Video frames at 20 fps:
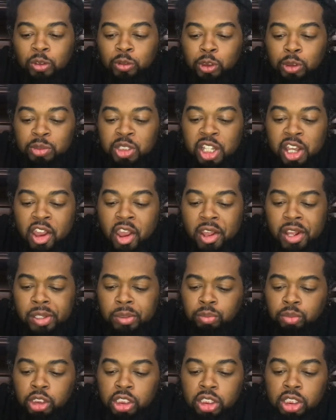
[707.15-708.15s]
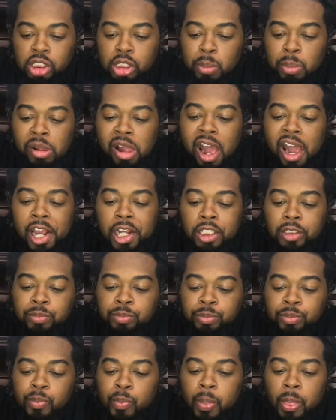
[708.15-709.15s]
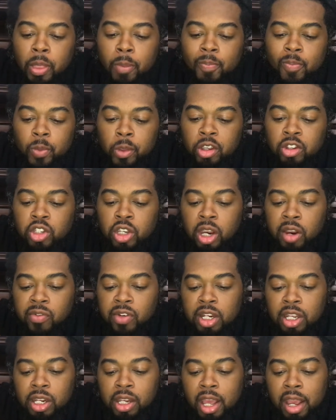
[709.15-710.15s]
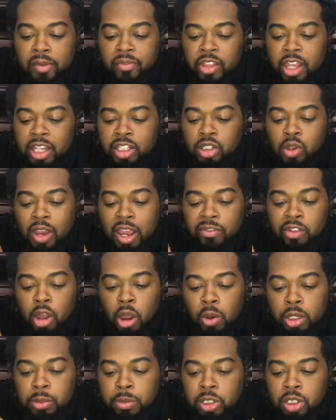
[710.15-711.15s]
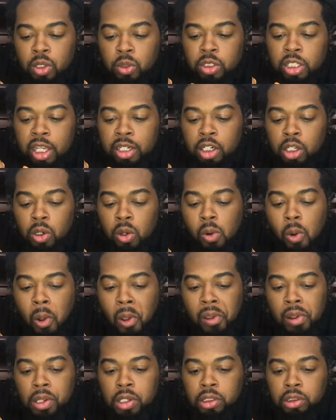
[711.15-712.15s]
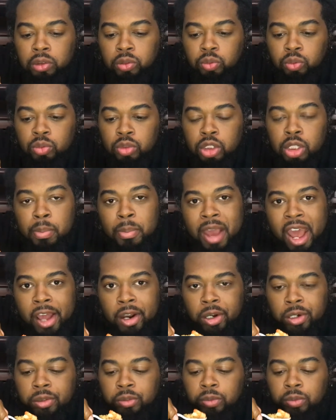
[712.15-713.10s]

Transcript: You know what I'm saying? And just apply it to your everyday life. Things don't have to always be so technical to matter.